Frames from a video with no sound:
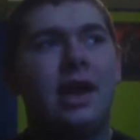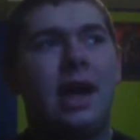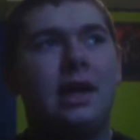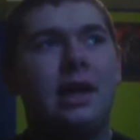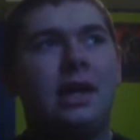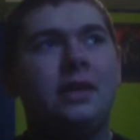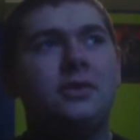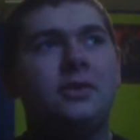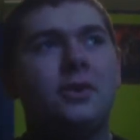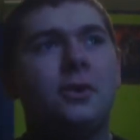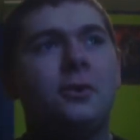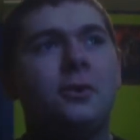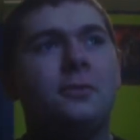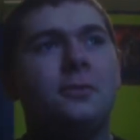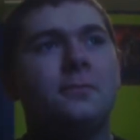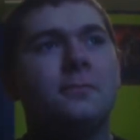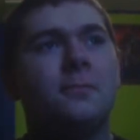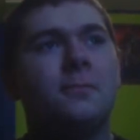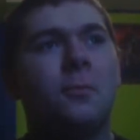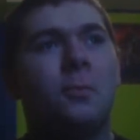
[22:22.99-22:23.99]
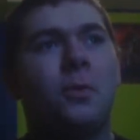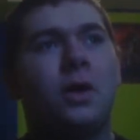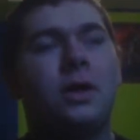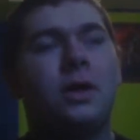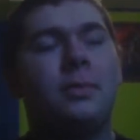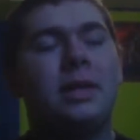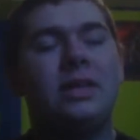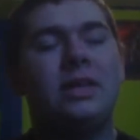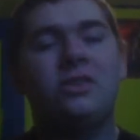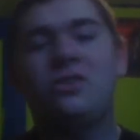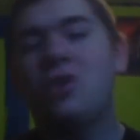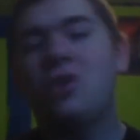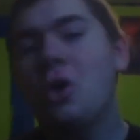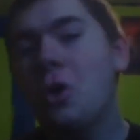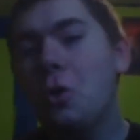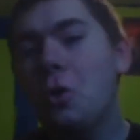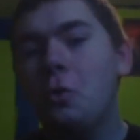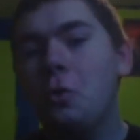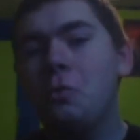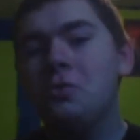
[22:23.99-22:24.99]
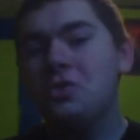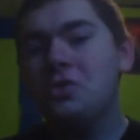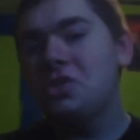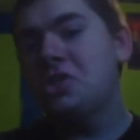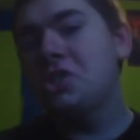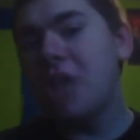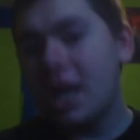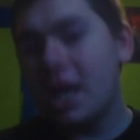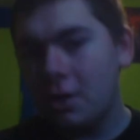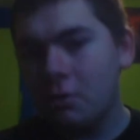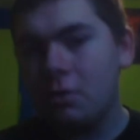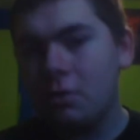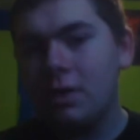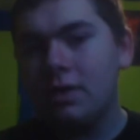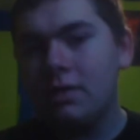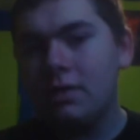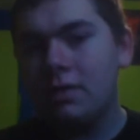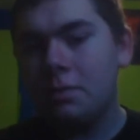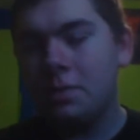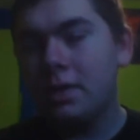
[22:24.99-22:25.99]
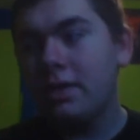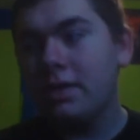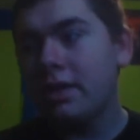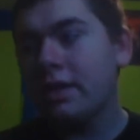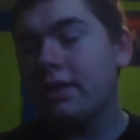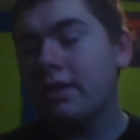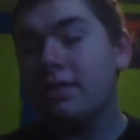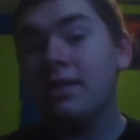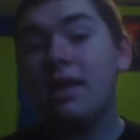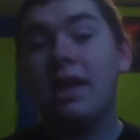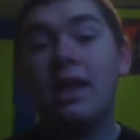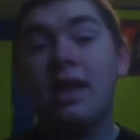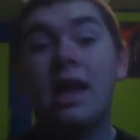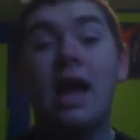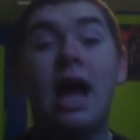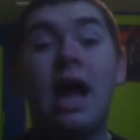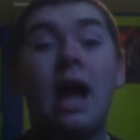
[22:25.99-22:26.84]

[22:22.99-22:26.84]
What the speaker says: I don't want to be too generous, because like I said,